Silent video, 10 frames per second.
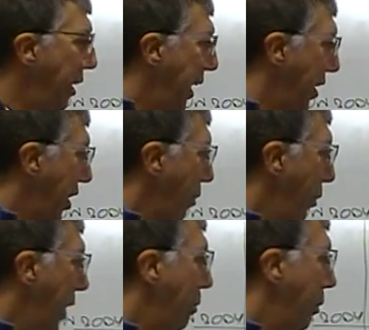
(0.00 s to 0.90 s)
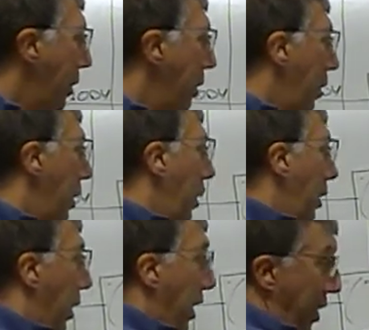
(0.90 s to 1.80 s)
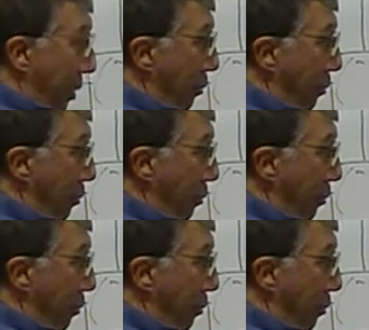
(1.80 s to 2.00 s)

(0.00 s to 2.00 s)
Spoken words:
Now some people, some